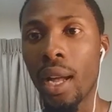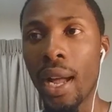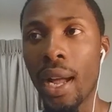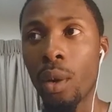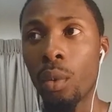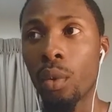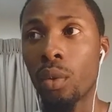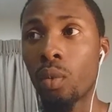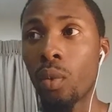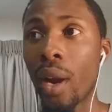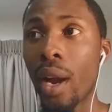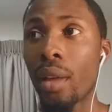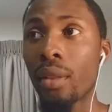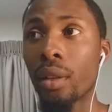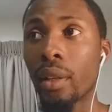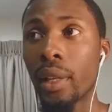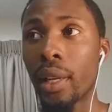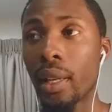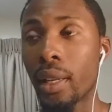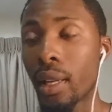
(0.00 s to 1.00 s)
I would
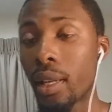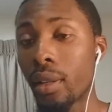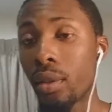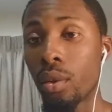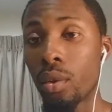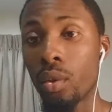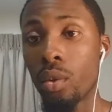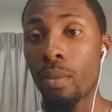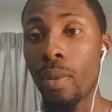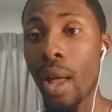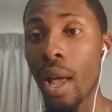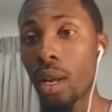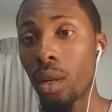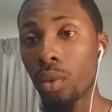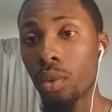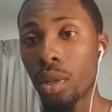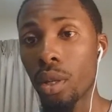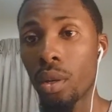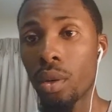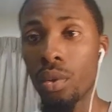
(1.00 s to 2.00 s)
rather get a new
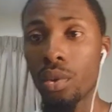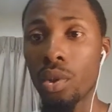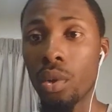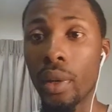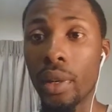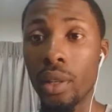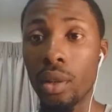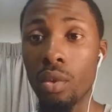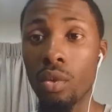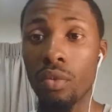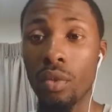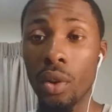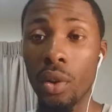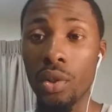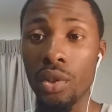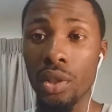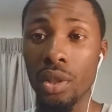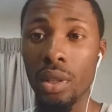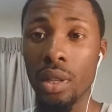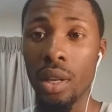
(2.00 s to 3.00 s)
Battletoads or a new
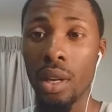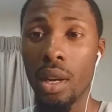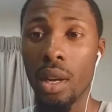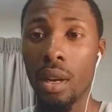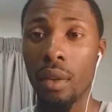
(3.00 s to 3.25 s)
version